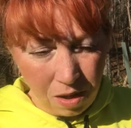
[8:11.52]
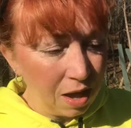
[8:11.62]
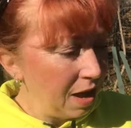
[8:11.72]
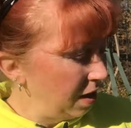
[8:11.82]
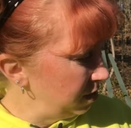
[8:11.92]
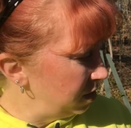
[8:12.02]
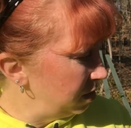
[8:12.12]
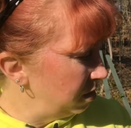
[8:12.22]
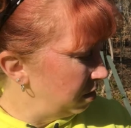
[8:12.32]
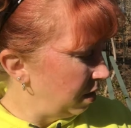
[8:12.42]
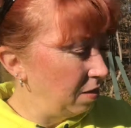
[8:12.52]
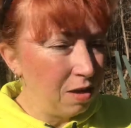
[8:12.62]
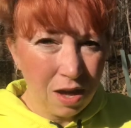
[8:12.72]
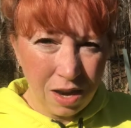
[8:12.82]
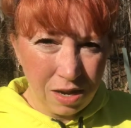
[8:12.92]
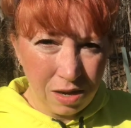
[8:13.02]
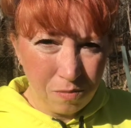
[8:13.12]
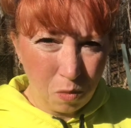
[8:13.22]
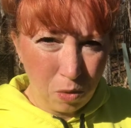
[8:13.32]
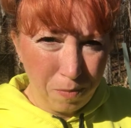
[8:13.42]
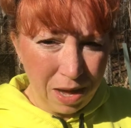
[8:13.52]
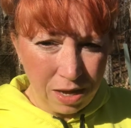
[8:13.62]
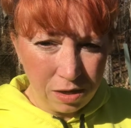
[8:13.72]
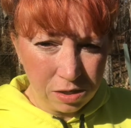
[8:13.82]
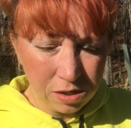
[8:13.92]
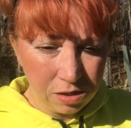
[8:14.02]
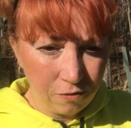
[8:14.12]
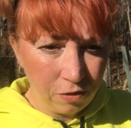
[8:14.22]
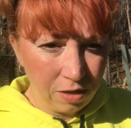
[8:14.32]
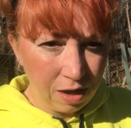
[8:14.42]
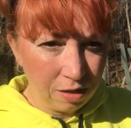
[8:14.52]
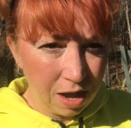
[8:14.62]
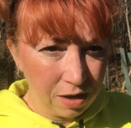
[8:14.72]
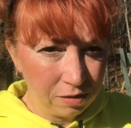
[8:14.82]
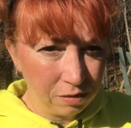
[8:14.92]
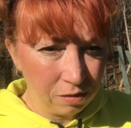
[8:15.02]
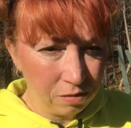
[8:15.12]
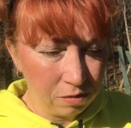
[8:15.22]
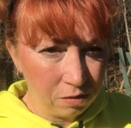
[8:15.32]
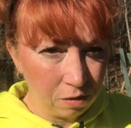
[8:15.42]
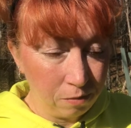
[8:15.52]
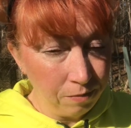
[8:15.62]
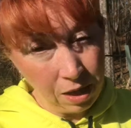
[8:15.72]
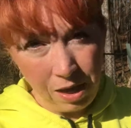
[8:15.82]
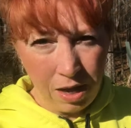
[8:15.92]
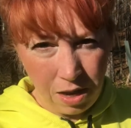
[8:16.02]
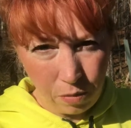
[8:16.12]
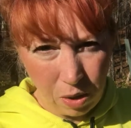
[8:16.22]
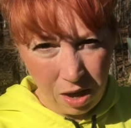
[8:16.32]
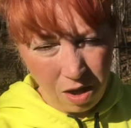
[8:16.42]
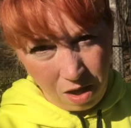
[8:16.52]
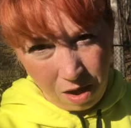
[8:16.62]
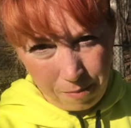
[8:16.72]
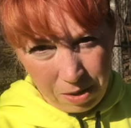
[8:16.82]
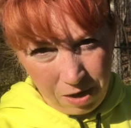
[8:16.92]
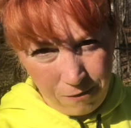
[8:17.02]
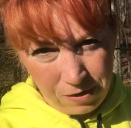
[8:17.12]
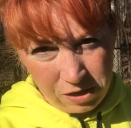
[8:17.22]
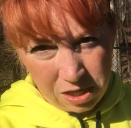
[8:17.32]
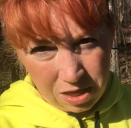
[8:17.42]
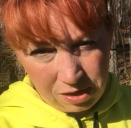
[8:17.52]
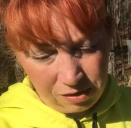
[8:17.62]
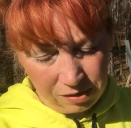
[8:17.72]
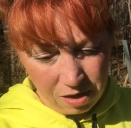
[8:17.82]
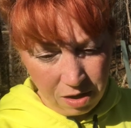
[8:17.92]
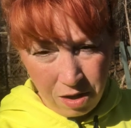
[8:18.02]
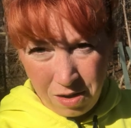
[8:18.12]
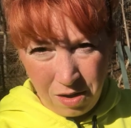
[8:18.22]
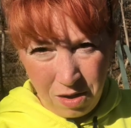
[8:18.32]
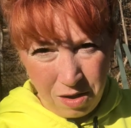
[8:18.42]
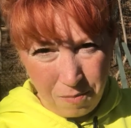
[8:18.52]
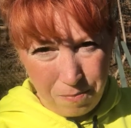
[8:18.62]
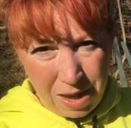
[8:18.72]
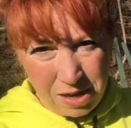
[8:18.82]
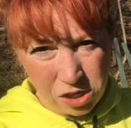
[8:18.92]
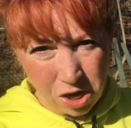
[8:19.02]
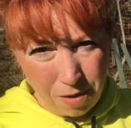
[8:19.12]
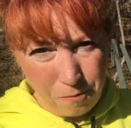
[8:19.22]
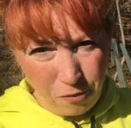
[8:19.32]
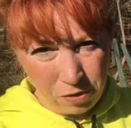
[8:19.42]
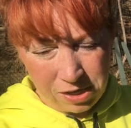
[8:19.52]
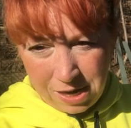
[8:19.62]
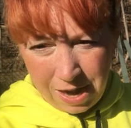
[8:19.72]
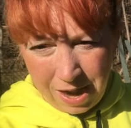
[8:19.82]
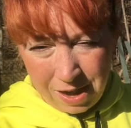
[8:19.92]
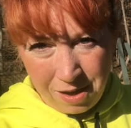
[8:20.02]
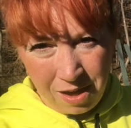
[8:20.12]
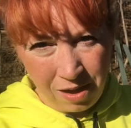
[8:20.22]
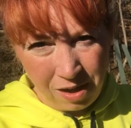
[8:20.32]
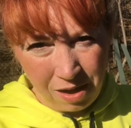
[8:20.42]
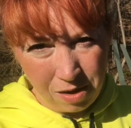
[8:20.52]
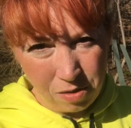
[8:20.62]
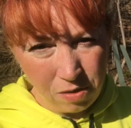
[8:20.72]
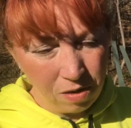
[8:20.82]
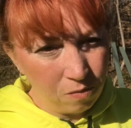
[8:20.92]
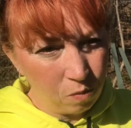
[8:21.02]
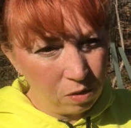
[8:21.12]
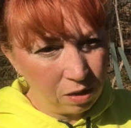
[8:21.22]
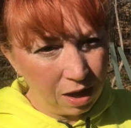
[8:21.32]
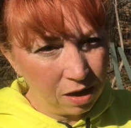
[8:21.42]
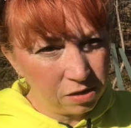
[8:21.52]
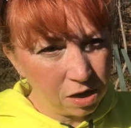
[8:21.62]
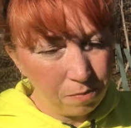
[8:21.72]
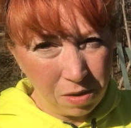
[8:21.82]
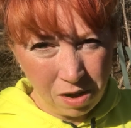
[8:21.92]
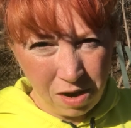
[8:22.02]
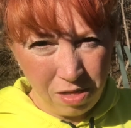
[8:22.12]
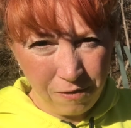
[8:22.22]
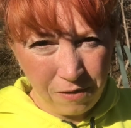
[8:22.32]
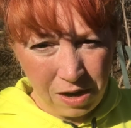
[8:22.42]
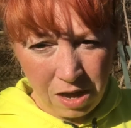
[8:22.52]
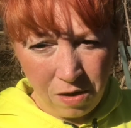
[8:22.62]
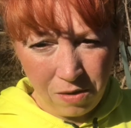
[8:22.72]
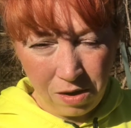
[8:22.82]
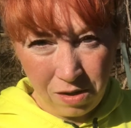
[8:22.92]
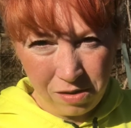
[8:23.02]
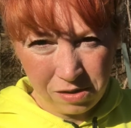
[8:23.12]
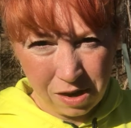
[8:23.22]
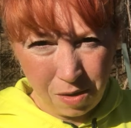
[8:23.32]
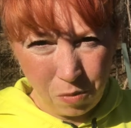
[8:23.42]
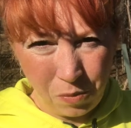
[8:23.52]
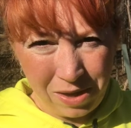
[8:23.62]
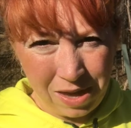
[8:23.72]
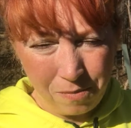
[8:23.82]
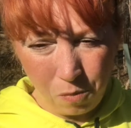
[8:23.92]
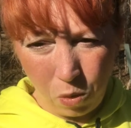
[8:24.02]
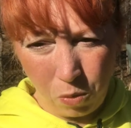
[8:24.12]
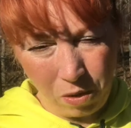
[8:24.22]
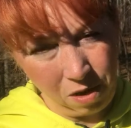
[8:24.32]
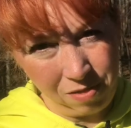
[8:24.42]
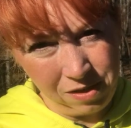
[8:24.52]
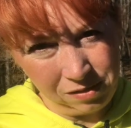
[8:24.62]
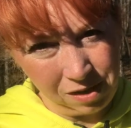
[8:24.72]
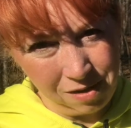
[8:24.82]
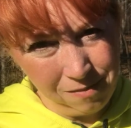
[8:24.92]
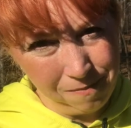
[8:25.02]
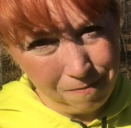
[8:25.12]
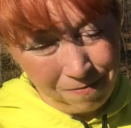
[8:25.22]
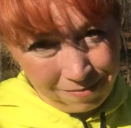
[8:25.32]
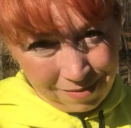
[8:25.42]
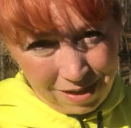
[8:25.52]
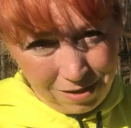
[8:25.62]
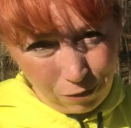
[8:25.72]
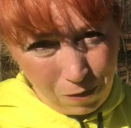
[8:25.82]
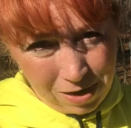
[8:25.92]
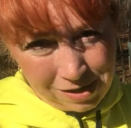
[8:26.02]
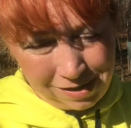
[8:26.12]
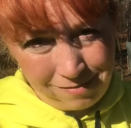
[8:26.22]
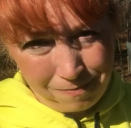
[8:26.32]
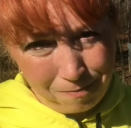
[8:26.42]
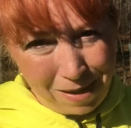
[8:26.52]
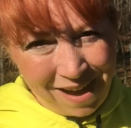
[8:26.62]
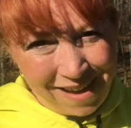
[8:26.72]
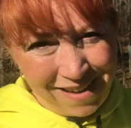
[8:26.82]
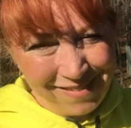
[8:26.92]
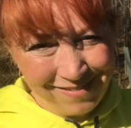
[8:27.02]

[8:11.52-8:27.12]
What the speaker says: And I think I need more paint for that lattice. So anyway, I'm gonna finish this paint job for today, and we'll catch up another video at another time when we get more work on this done. Thanks for watching. Bye!